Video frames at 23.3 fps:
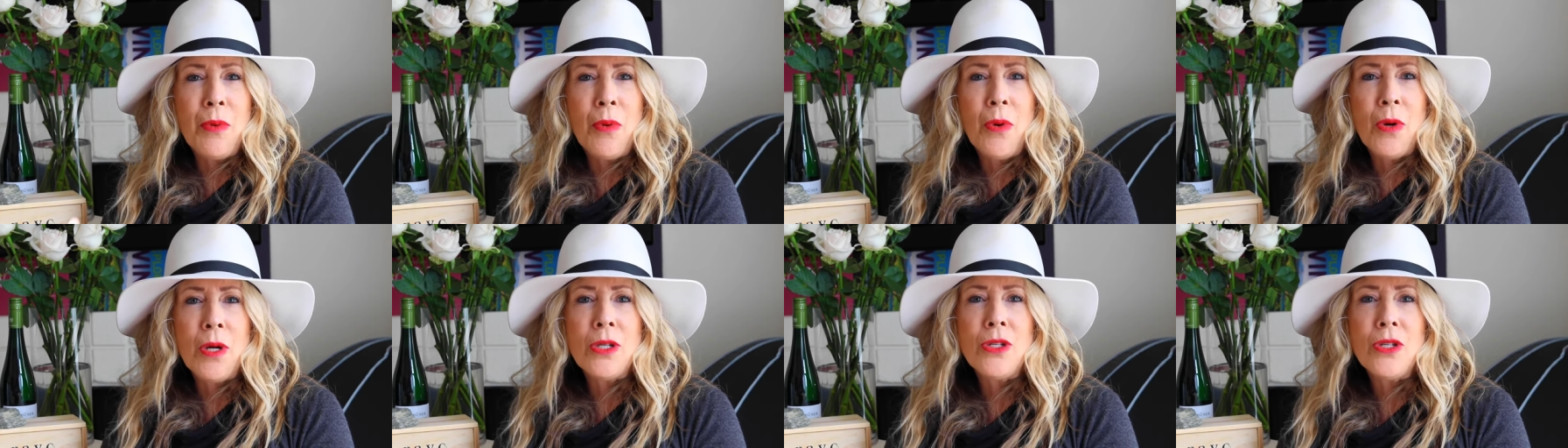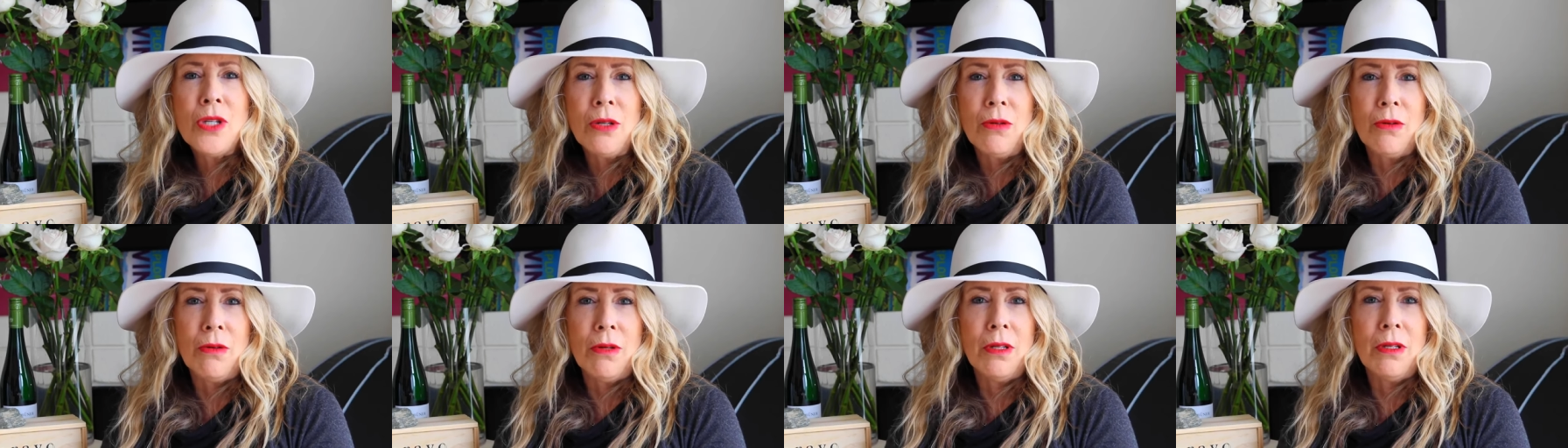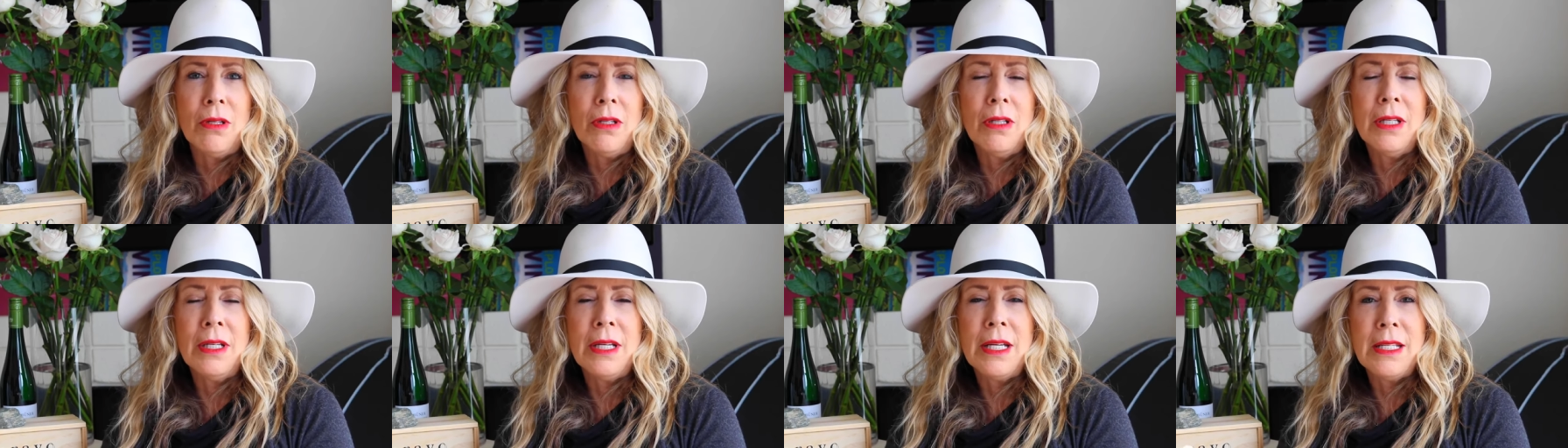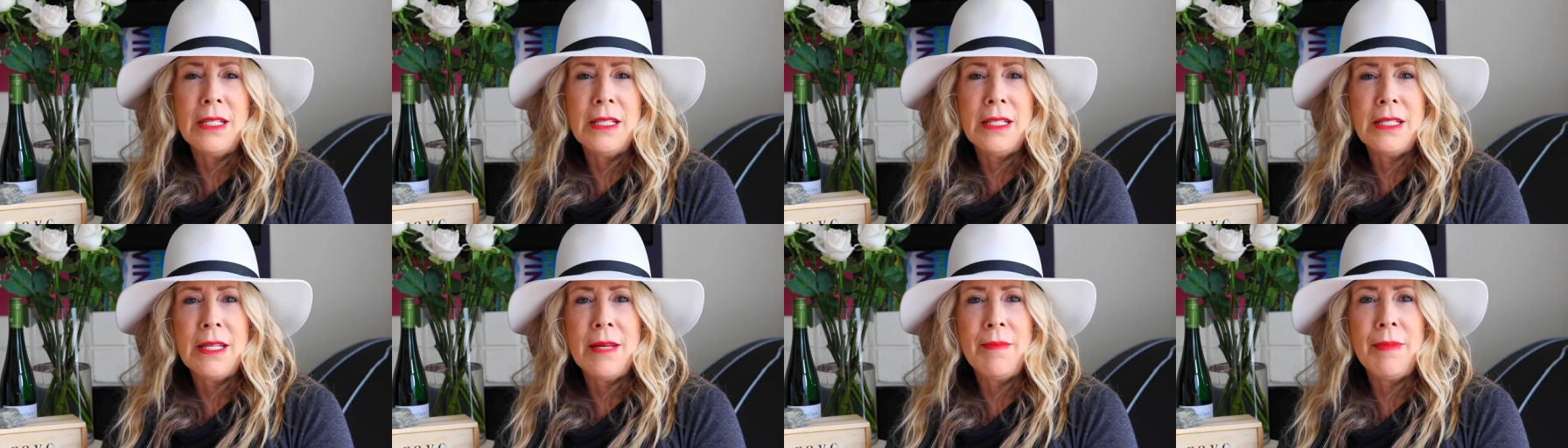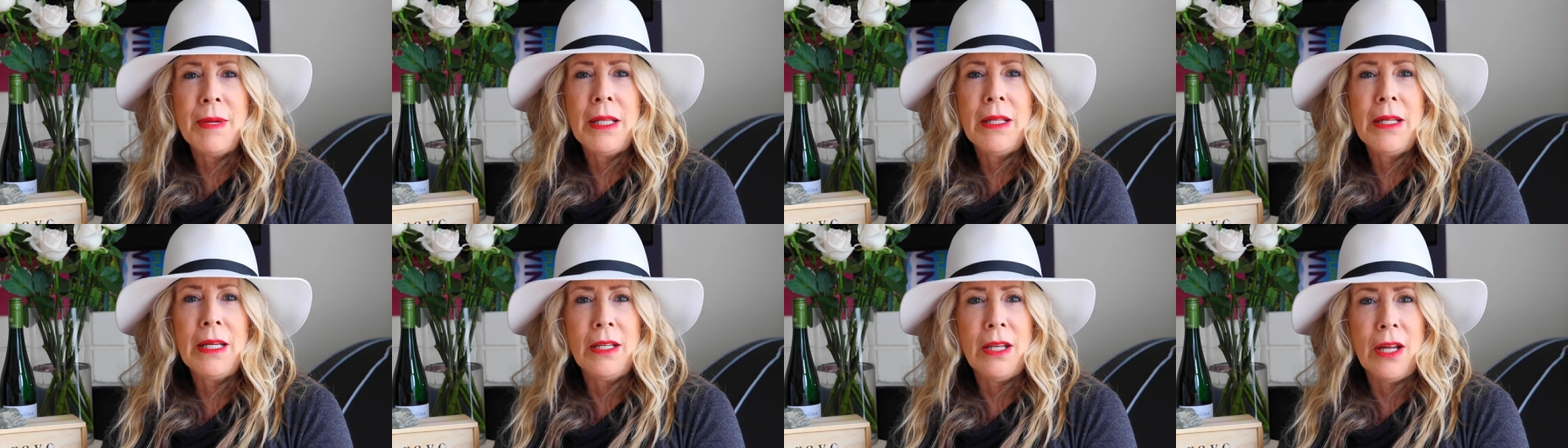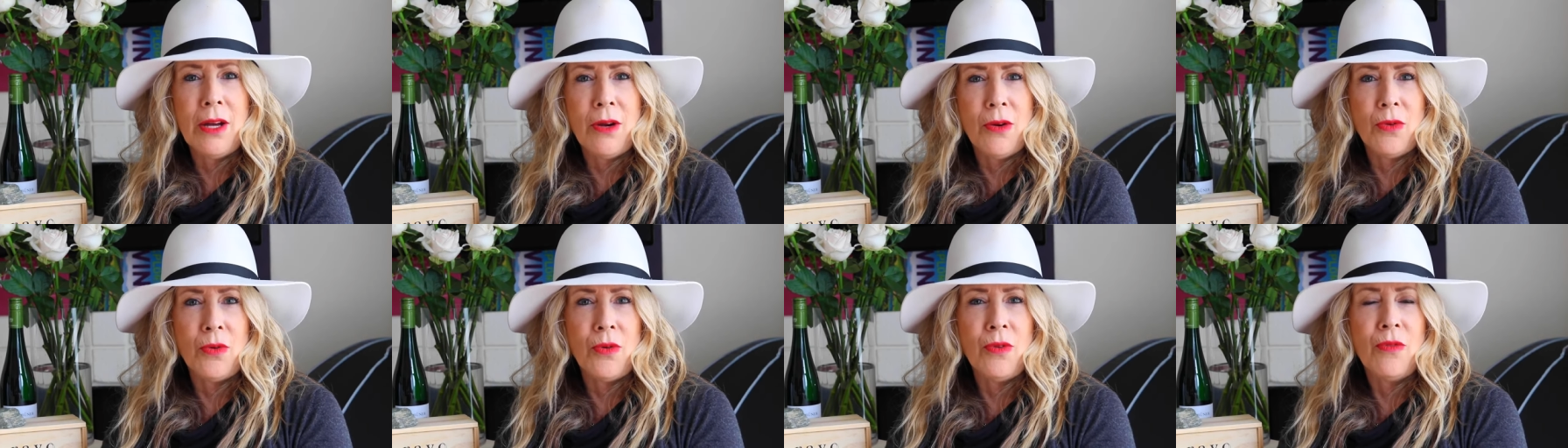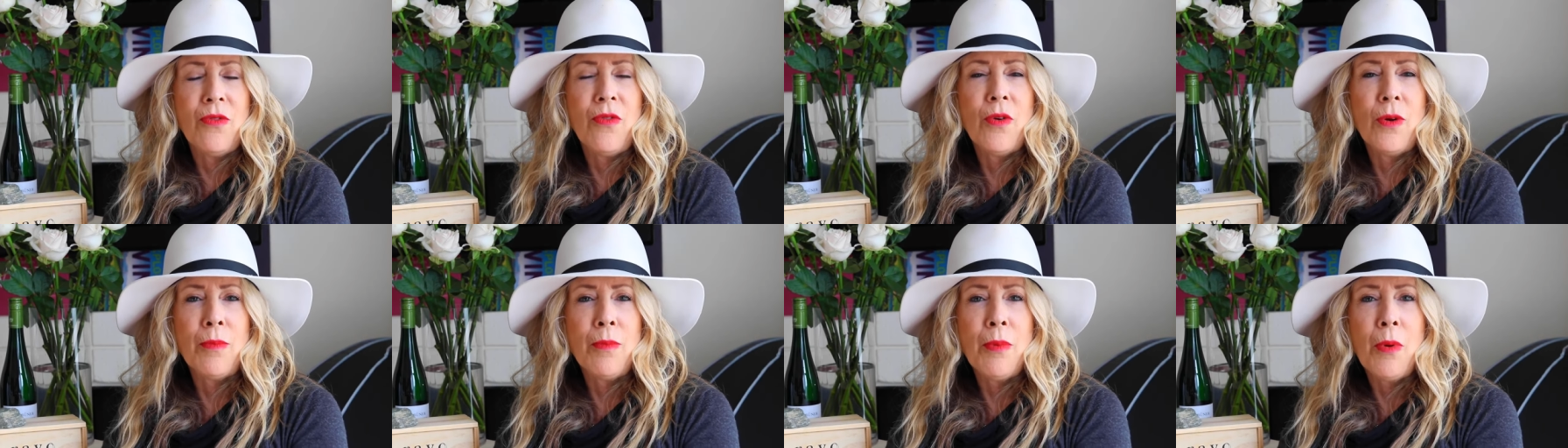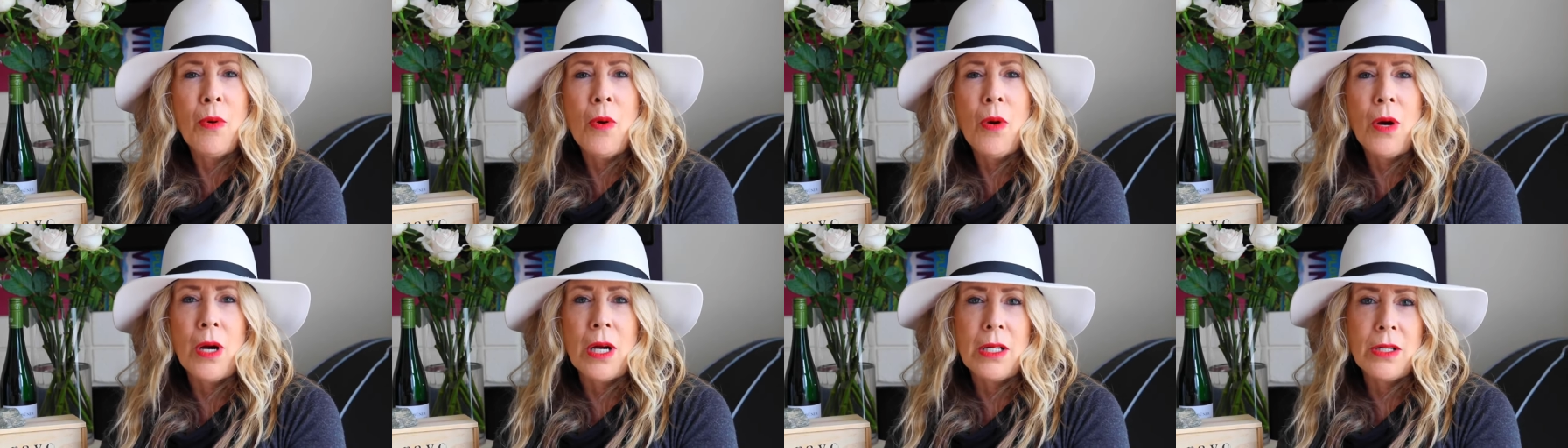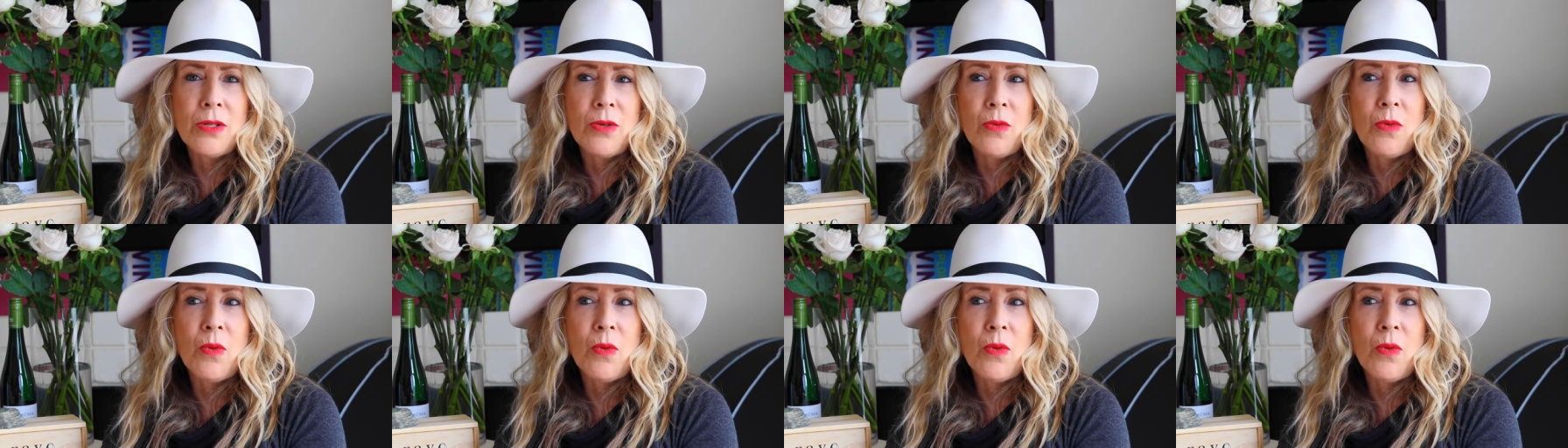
Portugal is typically known for port,